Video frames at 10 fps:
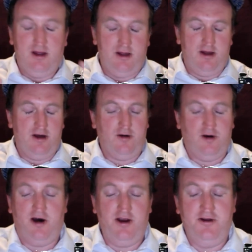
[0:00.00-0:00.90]

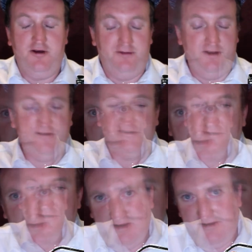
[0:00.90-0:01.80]
oh, I know
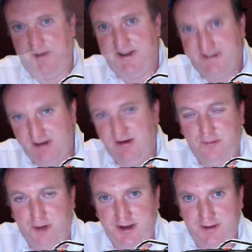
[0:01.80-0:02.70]
this. He's basically
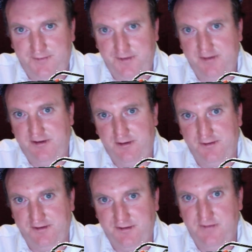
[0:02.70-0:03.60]
won the
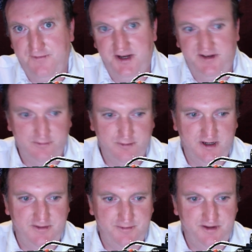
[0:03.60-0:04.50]
Silverstone feature
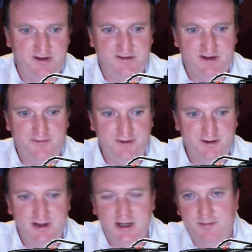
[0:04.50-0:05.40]
race, but he suffered
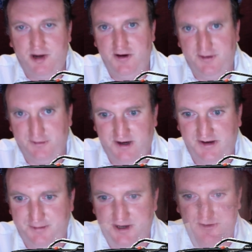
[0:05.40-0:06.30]
a post-race
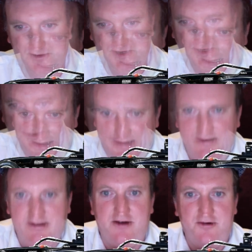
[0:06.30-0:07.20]
penalty.
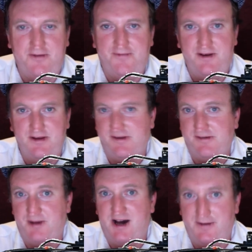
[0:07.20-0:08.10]
He'd go on to win the
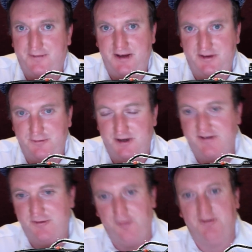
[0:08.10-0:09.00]
Spa feature
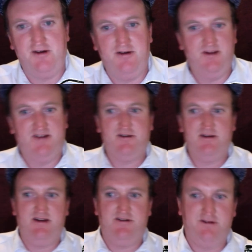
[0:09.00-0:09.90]
race, also in mixed
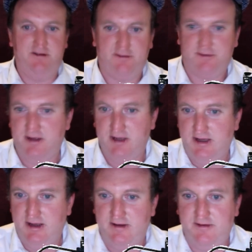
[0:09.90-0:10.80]
conditions.
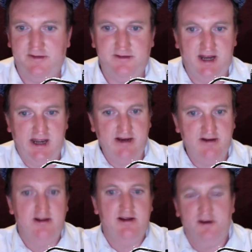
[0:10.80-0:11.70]
He's
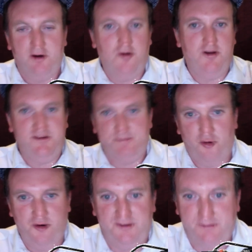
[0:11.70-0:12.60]
getting all these
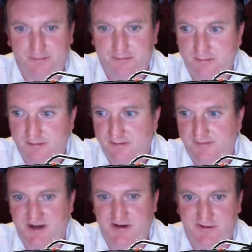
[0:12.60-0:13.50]
points
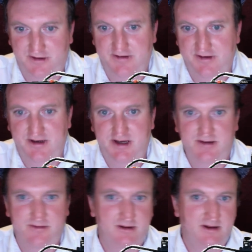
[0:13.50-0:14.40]
finishes, and then